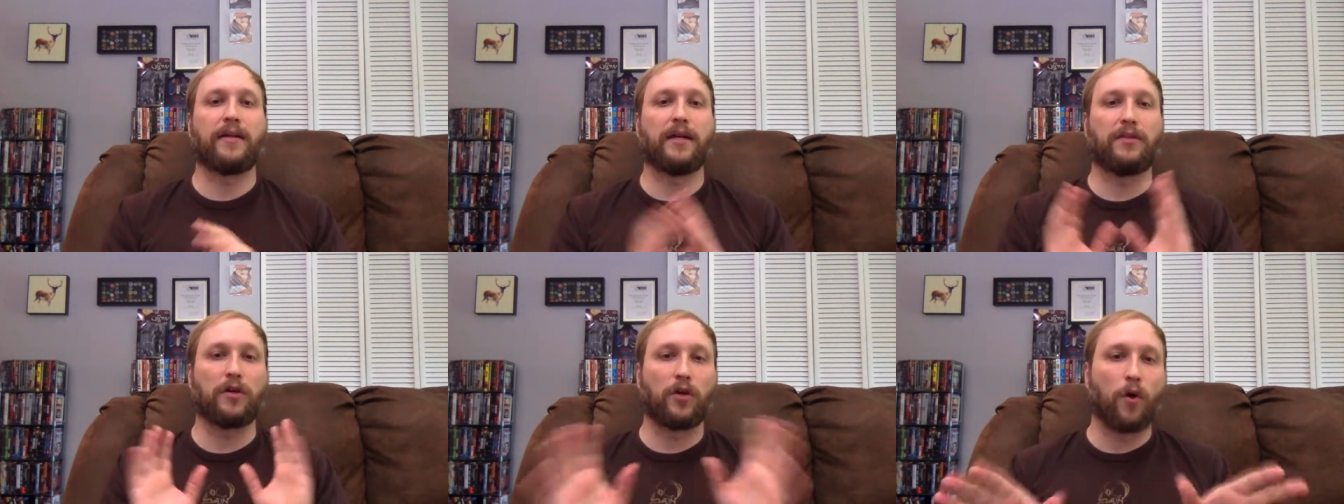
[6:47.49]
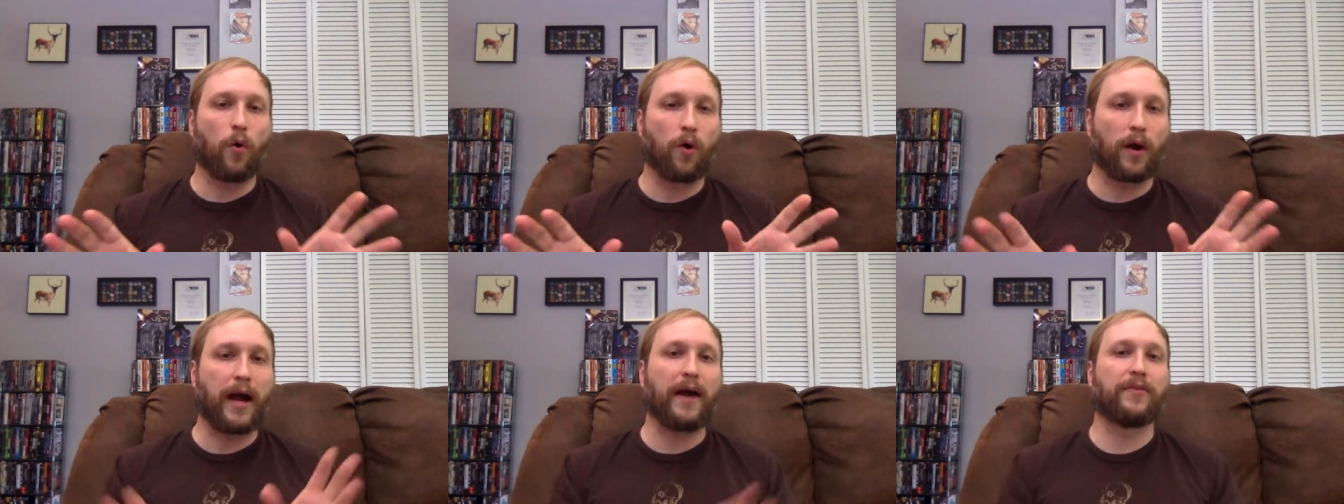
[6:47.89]
Get the
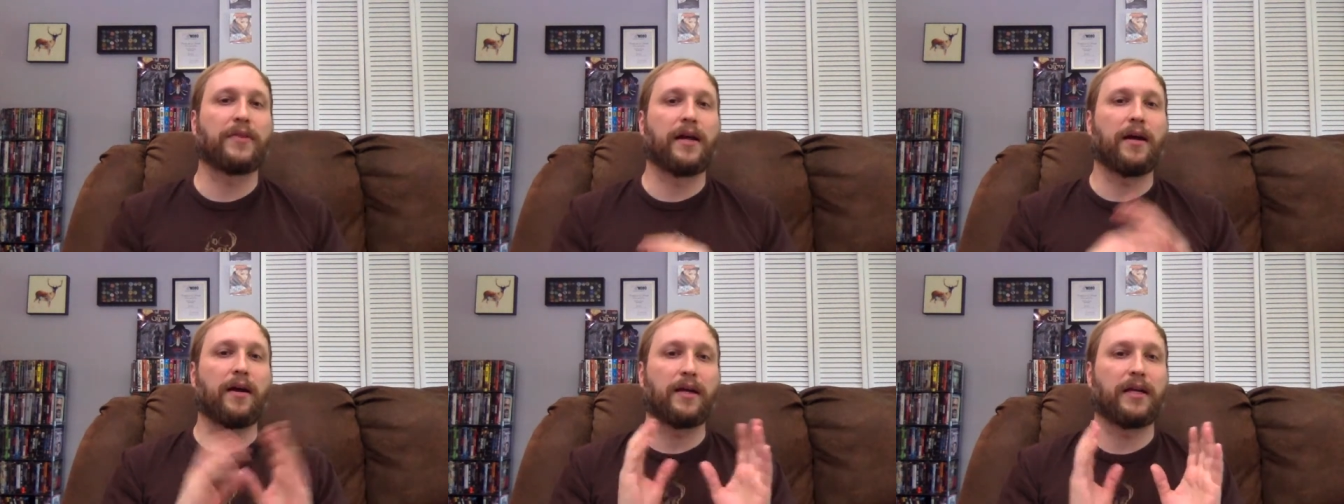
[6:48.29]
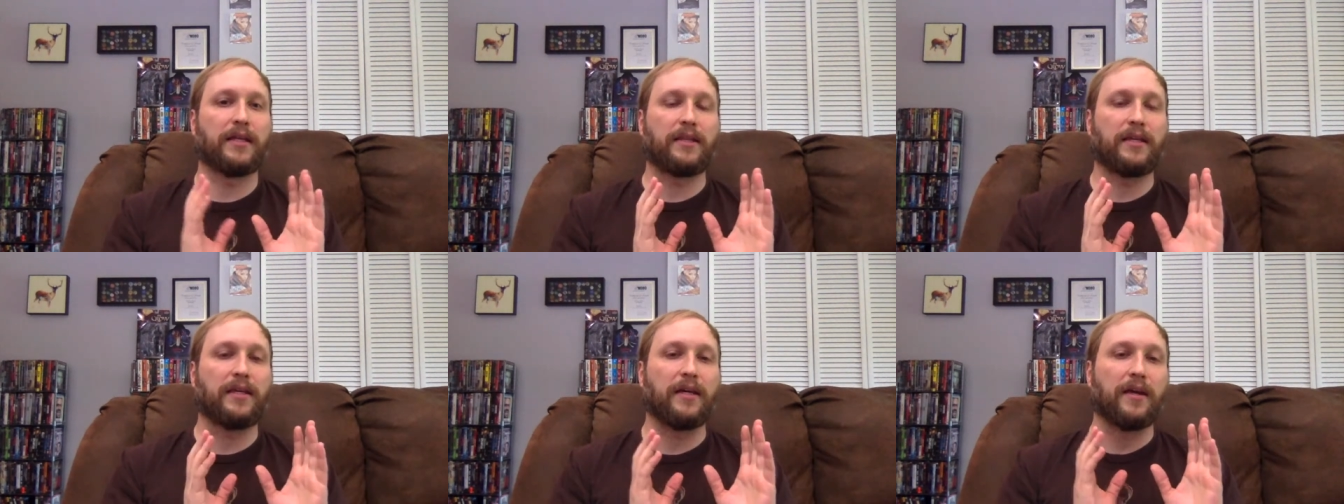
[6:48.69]
gore out there.
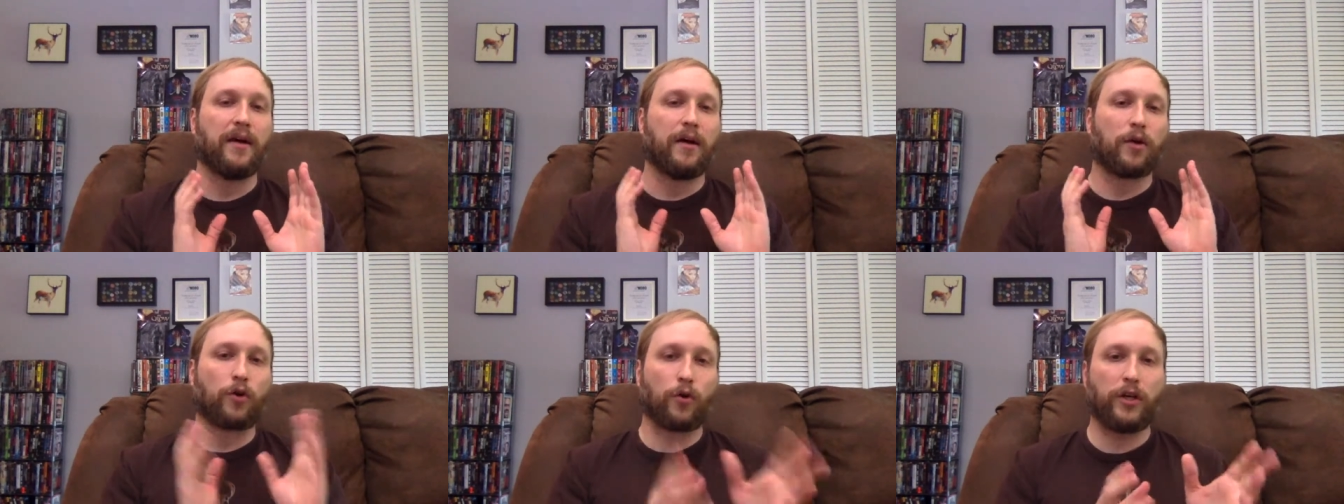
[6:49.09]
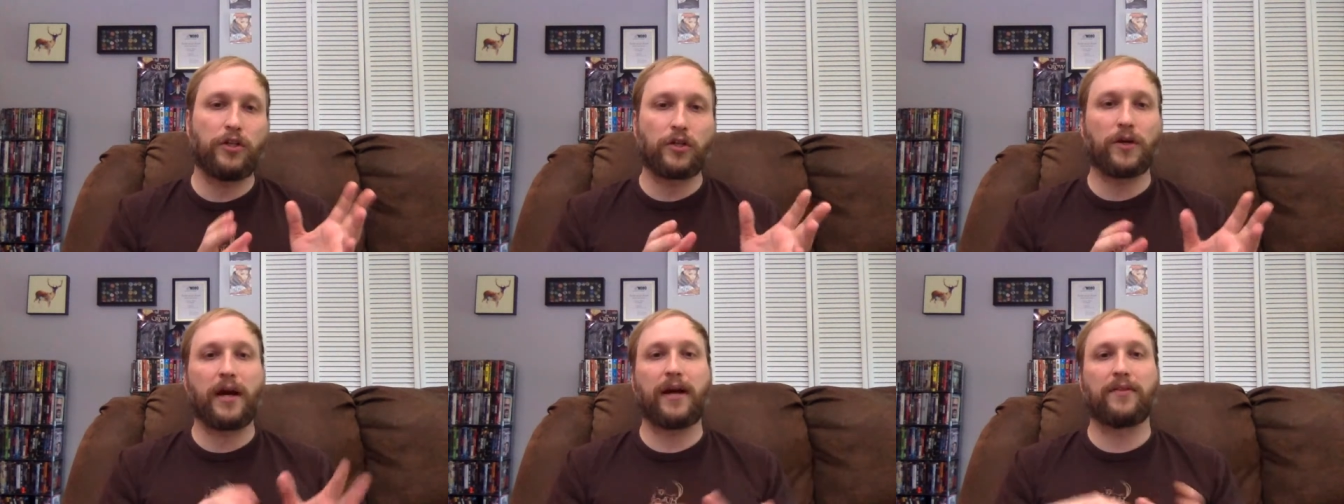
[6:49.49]
Get the
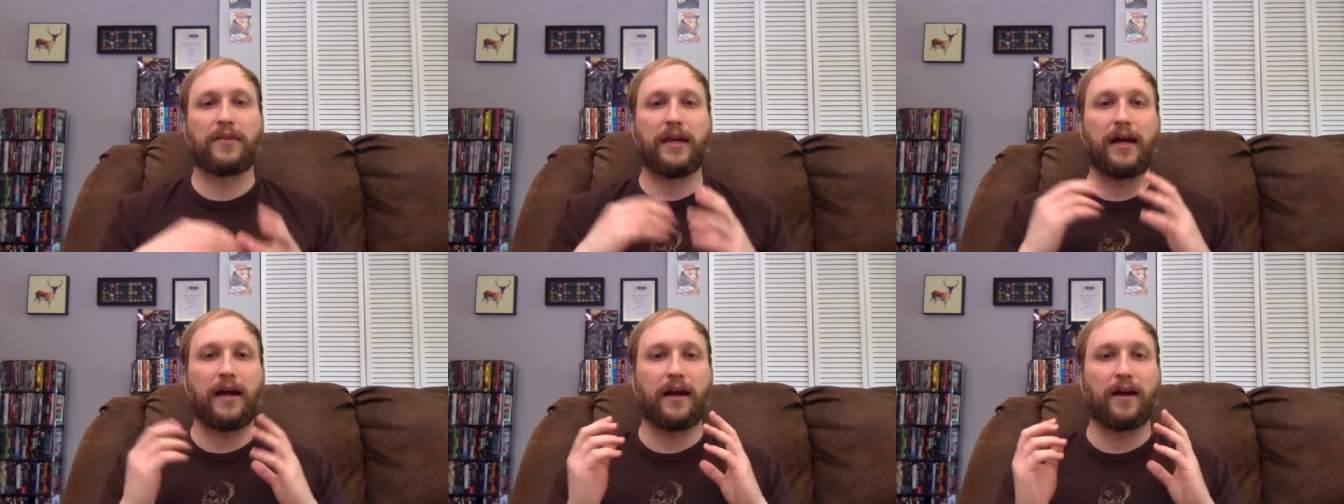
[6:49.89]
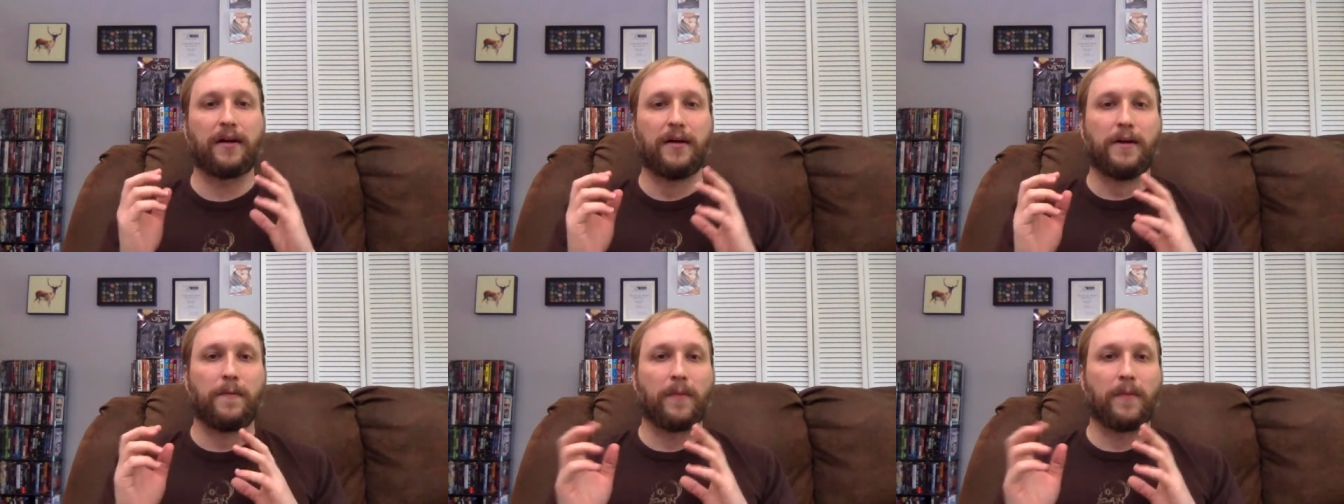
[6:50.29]
creature out there.